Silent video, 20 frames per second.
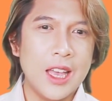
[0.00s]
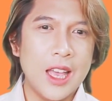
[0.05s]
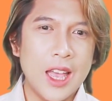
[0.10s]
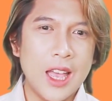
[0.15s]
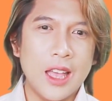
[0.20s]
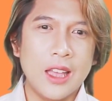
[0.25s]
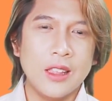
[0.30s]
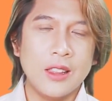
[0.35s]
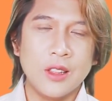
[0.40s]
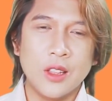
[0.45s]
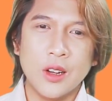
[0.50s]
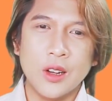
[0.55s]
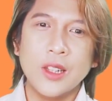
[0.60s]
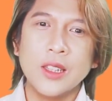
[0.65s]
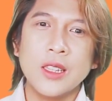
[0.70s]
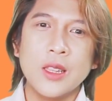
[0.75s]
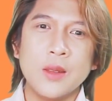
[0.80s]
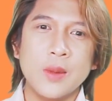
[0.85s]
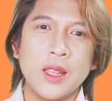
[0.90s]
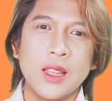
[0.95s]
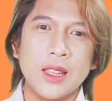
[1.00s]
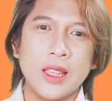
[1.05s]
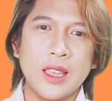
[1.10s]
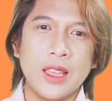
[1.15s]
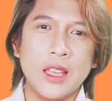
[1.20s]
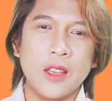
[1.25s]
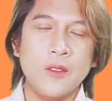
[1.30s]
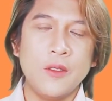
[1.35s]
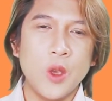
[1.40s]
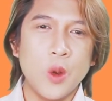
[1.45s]
and
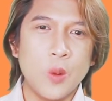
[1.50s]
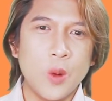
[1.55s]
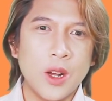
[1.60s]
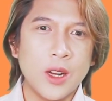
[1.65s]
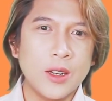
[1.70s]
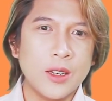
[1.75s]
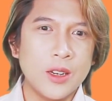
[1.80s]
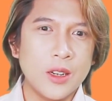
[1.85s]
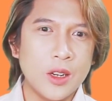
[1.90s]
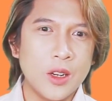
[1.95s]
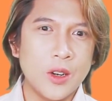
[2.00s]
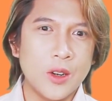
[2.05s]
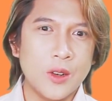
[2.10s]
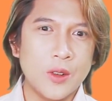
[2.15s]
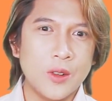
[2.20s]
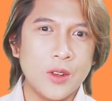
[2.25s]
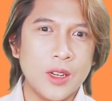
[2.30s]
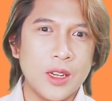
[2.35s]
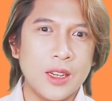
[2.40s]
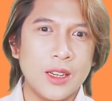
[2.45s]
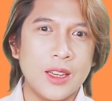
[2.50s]
ultimately, if you want to know